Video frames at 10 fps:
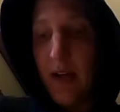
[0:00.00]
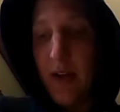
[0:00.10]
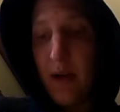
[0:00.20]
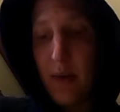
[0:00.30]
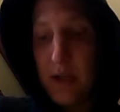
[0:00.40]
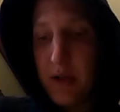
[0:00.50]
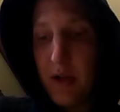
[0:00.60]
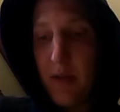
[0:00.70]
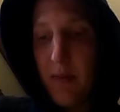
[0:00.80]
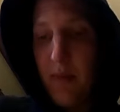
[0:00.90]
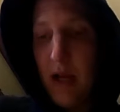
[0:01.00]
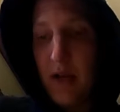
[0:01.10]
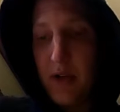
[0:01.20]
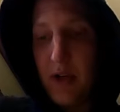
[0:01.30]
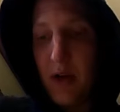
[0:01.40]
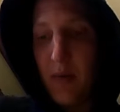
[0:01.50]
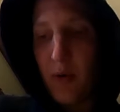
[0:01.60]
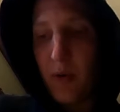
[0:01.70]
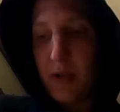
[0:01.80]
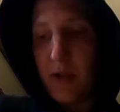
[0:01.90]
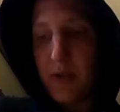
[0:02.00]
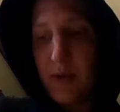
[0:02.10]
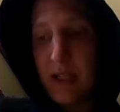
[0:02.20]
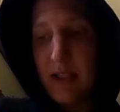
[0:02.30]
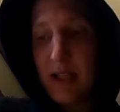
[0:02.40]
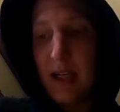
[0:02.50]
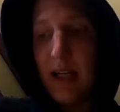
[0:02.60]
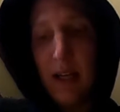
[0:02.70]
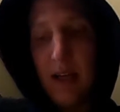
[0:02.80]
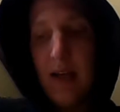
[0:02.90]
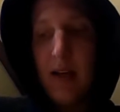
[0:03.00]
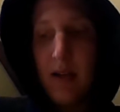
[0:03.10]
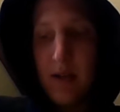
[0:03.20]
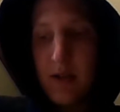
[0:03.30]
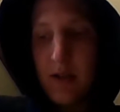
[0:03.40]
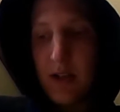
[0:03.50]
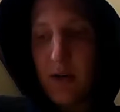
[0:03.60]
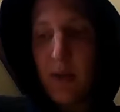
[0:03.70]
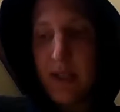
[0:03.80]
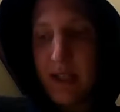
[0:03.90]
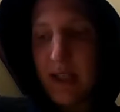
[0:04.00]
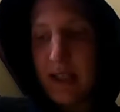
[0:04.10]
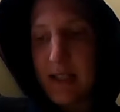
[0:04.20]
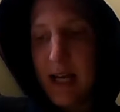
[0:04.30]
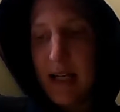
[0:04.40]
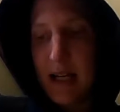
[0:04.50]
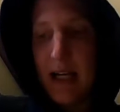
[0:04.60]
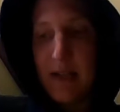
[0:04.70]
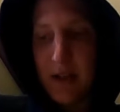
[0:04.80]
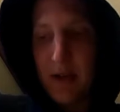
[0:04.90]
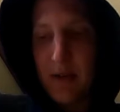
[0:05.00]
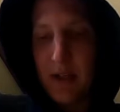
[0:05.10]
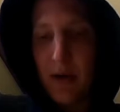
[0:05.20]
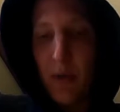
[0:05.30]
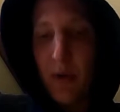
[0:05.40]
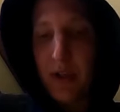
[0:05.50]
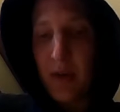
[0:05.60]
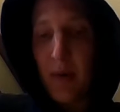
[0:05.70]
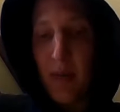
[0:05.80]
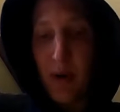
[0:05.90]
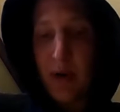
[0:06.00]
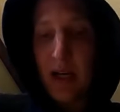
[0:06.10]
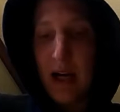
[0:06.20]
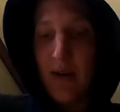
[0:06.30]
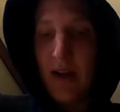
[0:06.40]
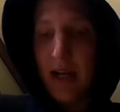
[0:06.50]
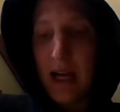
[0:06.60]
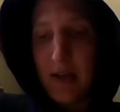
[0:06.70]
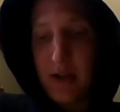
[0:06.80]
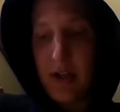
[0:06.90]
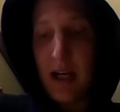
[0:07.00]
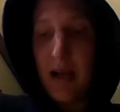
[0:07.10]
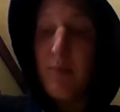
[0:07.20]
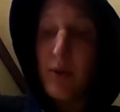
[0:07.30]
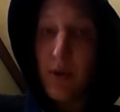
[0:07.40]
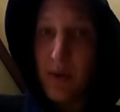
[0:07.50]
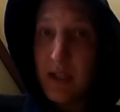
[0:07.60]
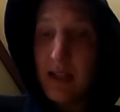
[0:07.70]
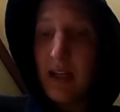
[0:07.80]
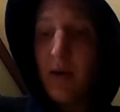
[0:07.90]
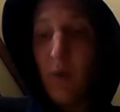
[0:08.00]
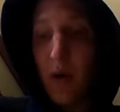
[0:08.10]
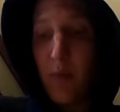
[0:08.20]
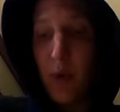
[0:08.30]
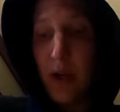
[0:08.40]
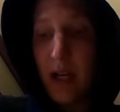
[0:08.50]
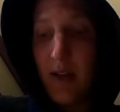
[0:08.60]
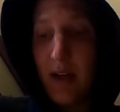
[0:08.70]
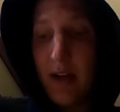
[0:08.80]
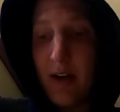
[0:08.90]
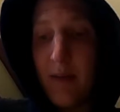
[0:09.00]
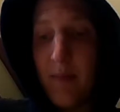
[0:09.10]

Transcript: The original engine number was 2ZZ0169900, which can be broken down into engine type 2ZZ 1.8 liter,